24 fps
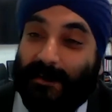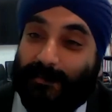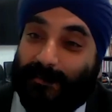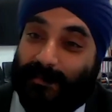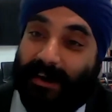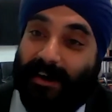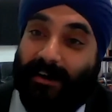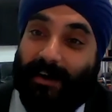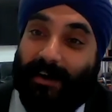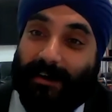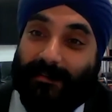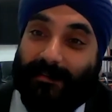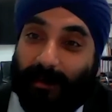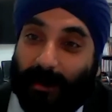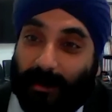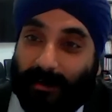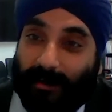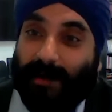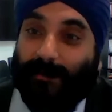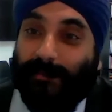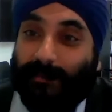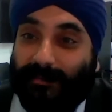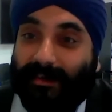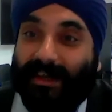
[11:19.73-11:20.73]
But I've
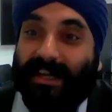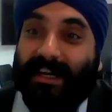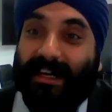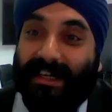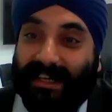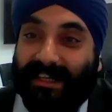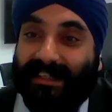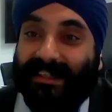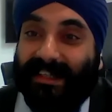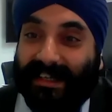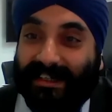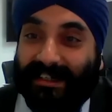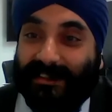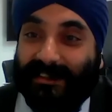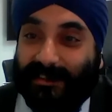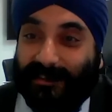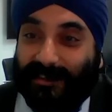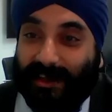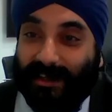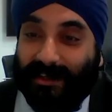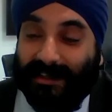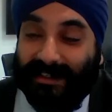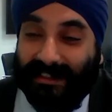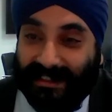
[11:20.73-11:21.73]
grown up reading that history.